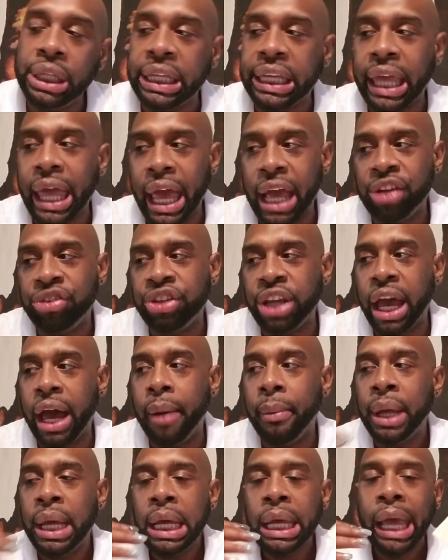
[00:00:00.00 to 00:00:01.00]
the Cash
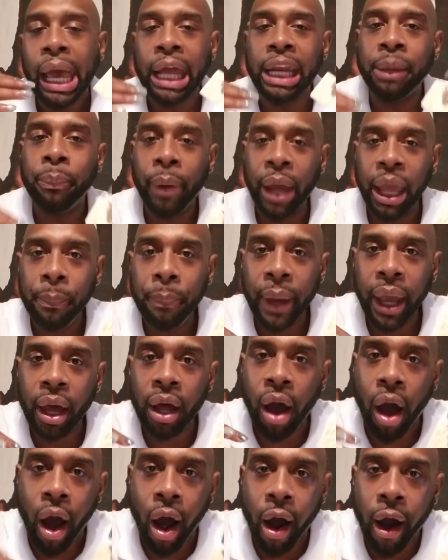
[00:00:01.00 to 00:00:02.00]
App and the
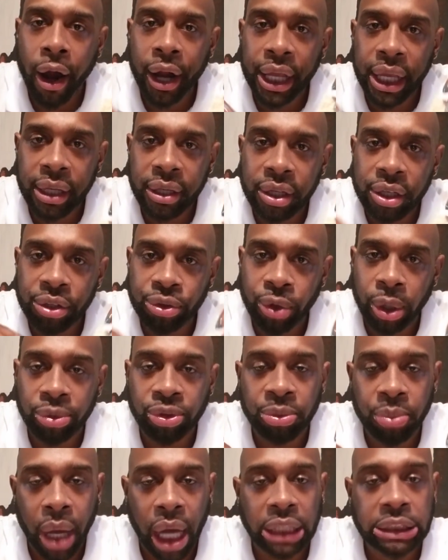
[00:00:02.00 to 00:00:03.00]
PayPal are in the
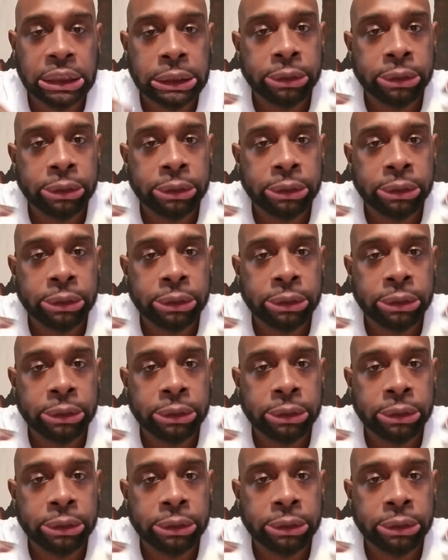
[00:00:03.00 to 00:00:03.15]
description box.